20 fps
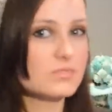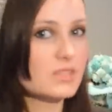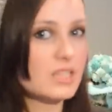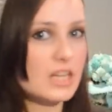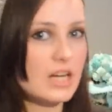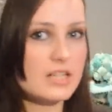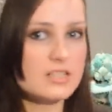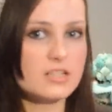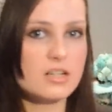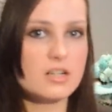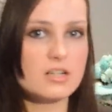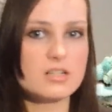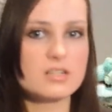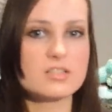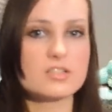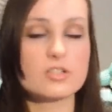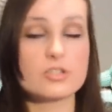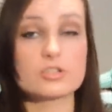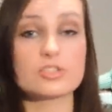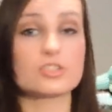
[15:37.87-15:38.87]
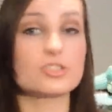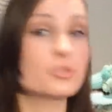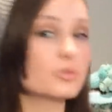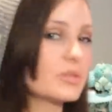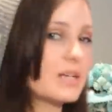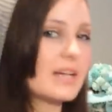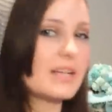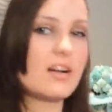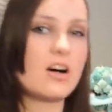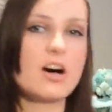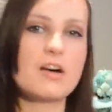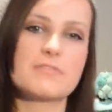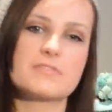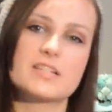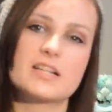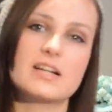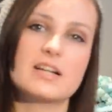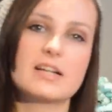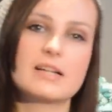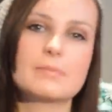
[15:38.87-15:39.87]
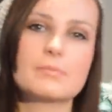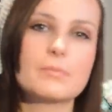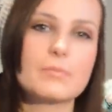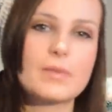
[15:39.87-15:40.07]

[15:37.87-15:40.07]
Guide dogs do get off time.